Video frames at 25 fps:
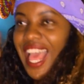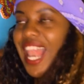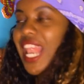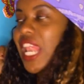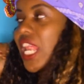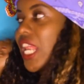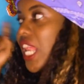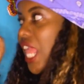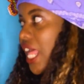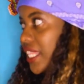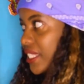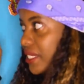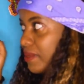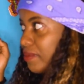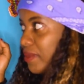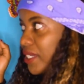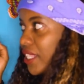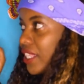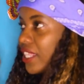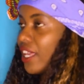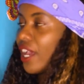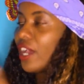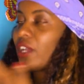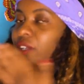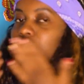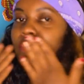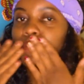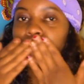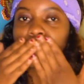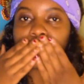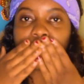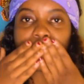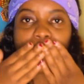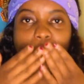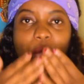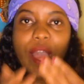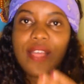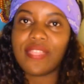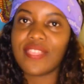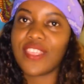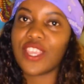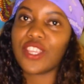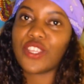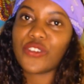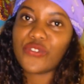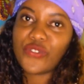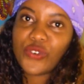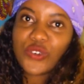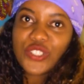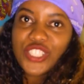Let's meet there. Thank
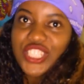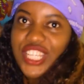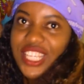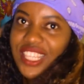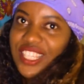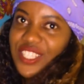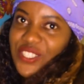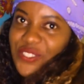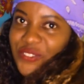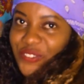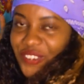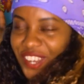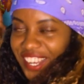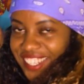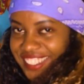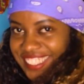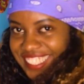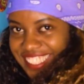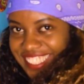you for watching this far.